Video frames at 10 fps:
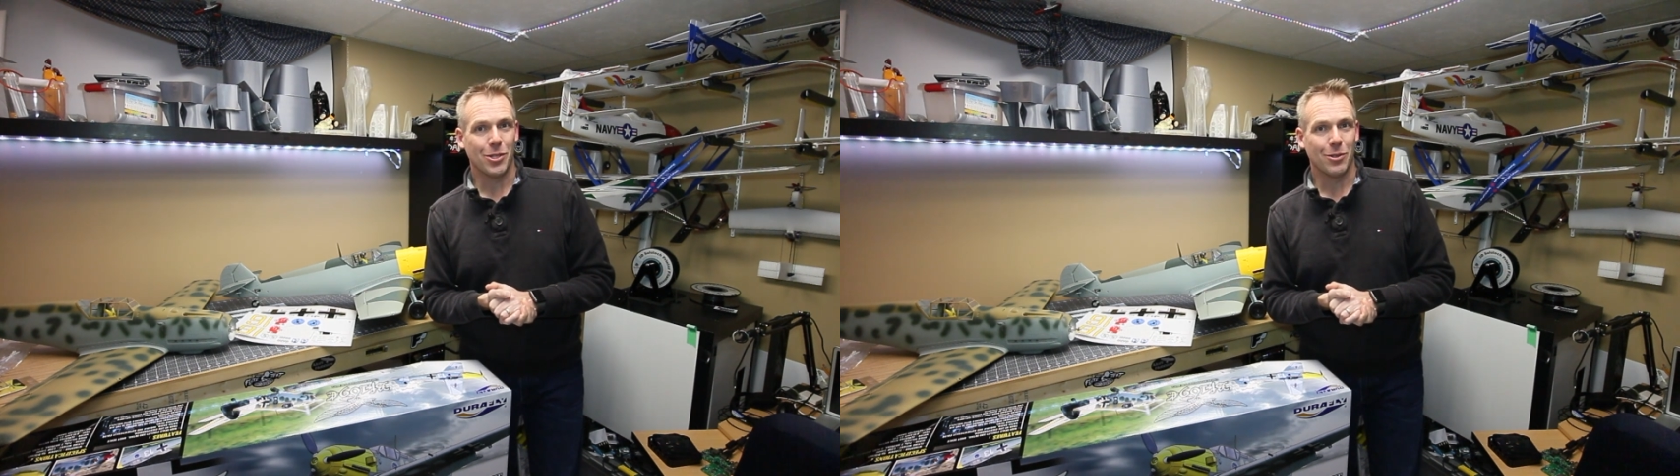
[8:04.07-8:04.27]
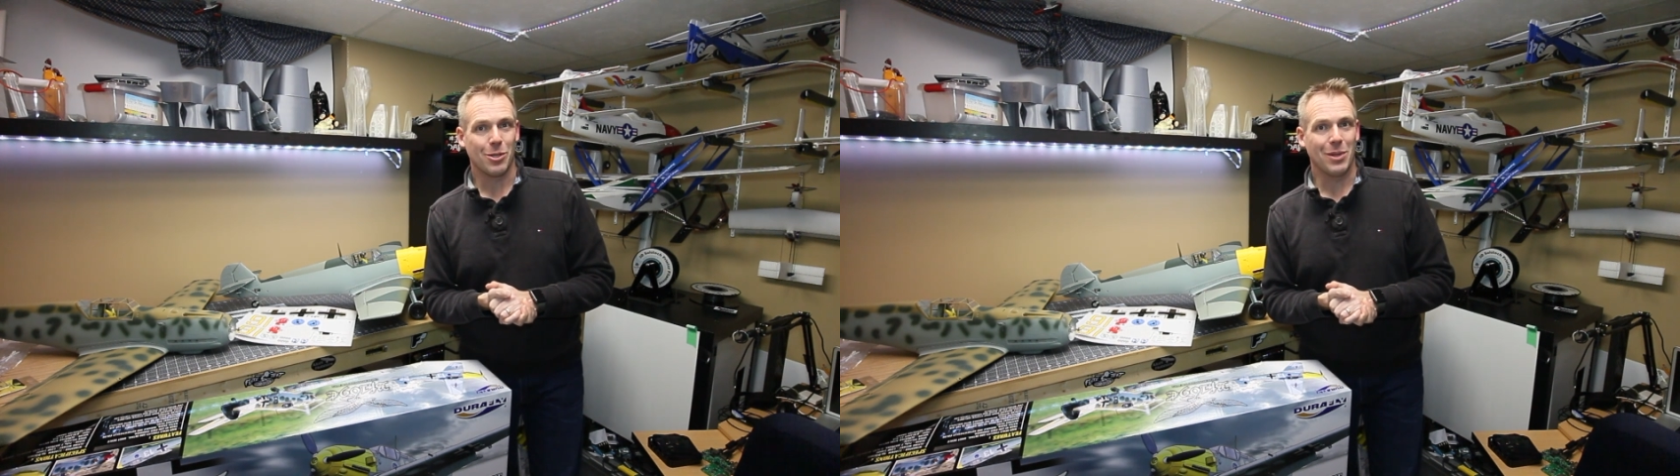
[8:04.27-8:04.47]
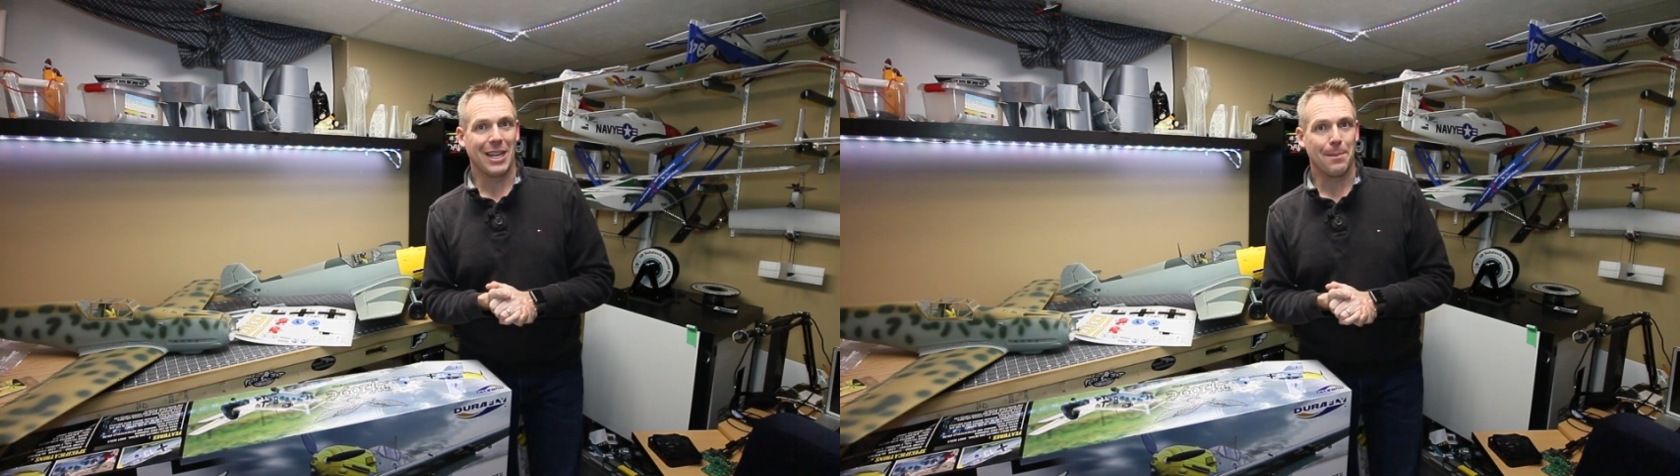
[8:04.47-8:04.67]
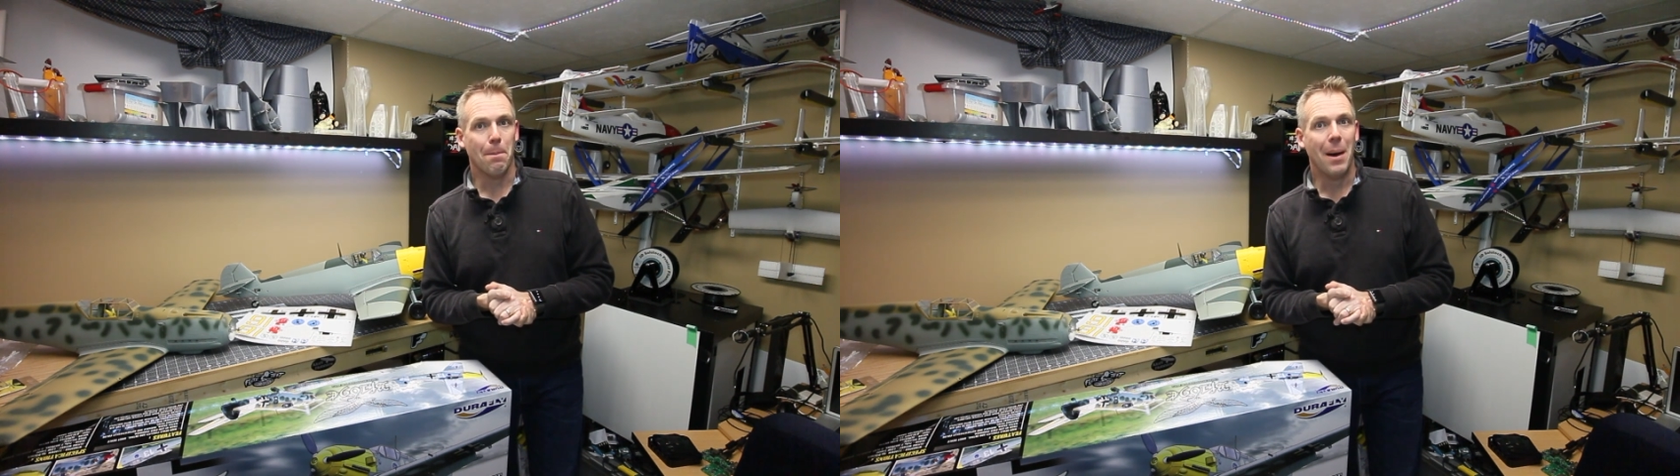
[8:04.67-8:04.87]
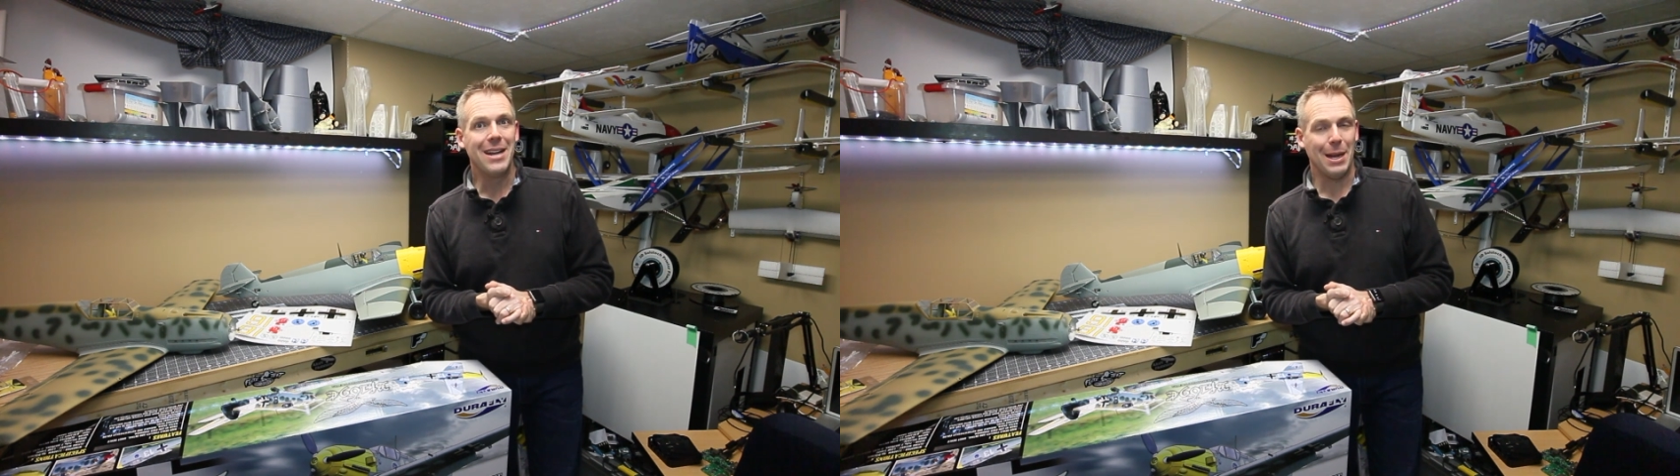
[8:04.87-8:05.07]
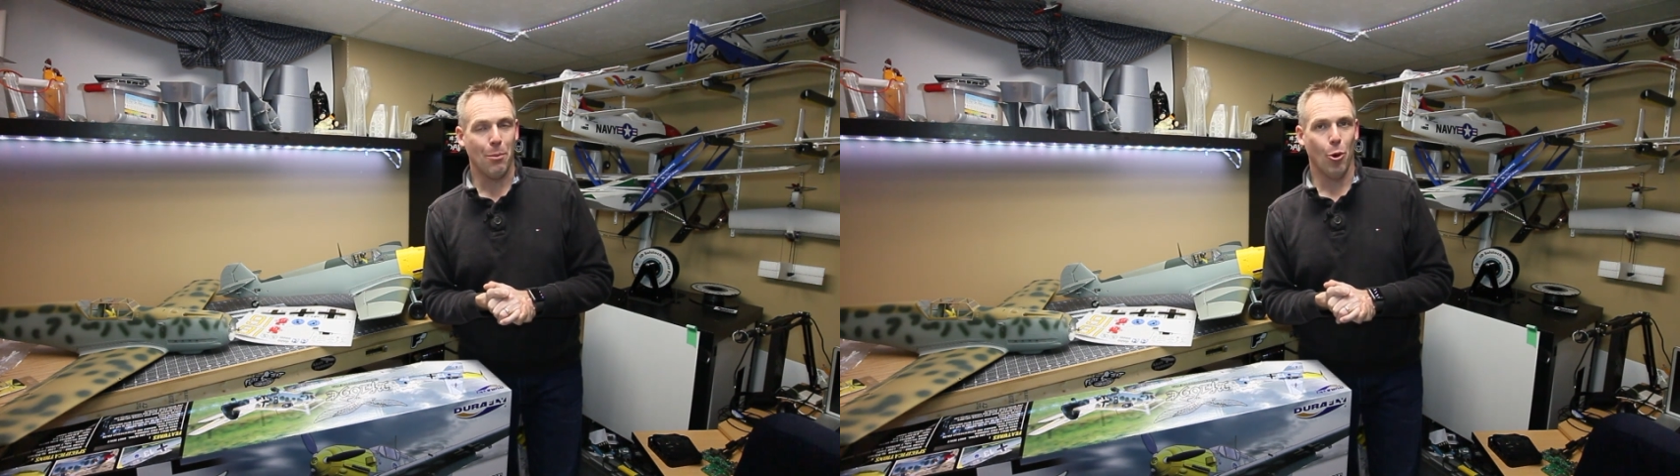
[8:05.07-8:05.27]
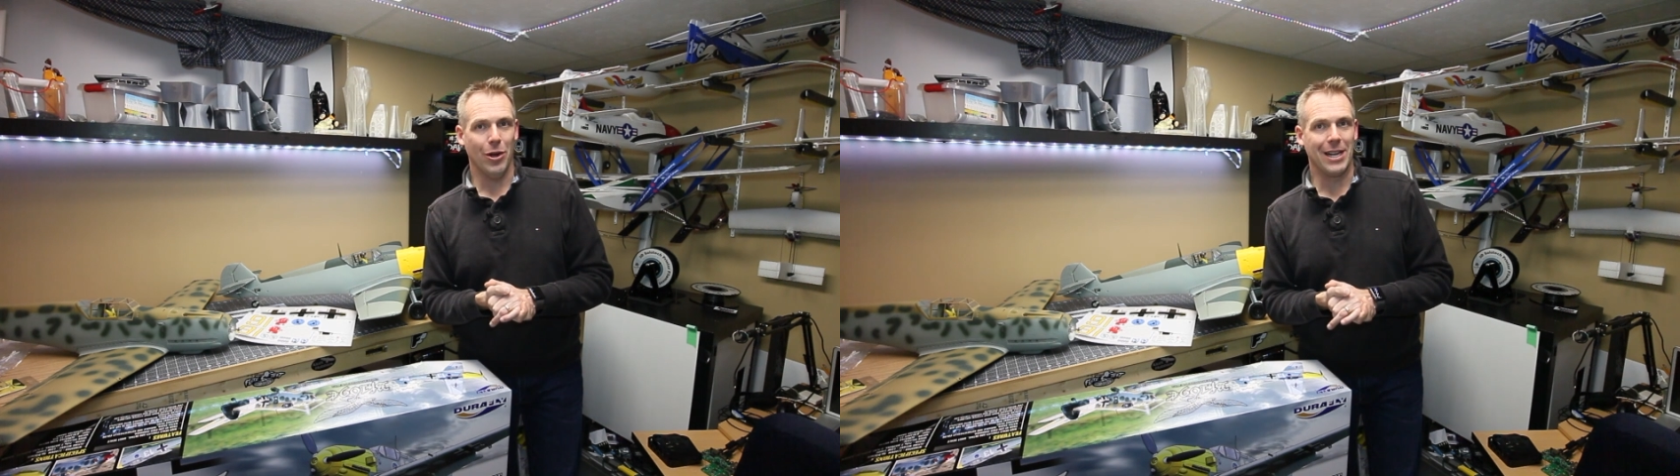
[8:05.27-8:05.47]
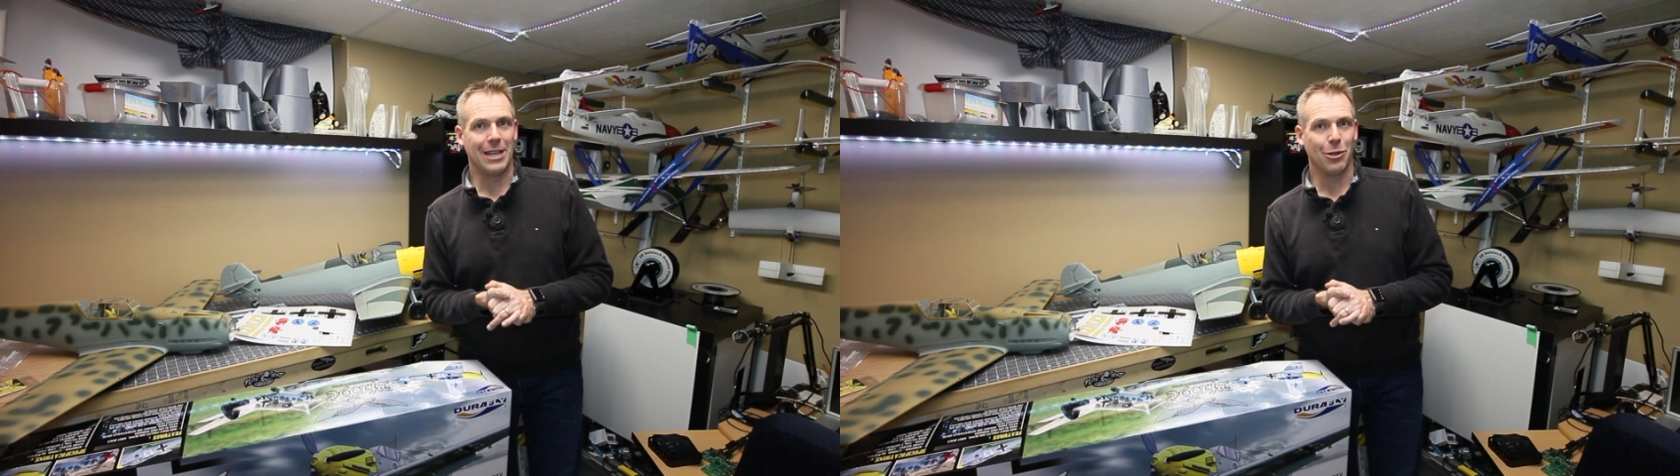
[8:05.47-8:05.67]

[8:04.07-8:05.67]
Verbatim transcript: So it's gonna be like Monday morning,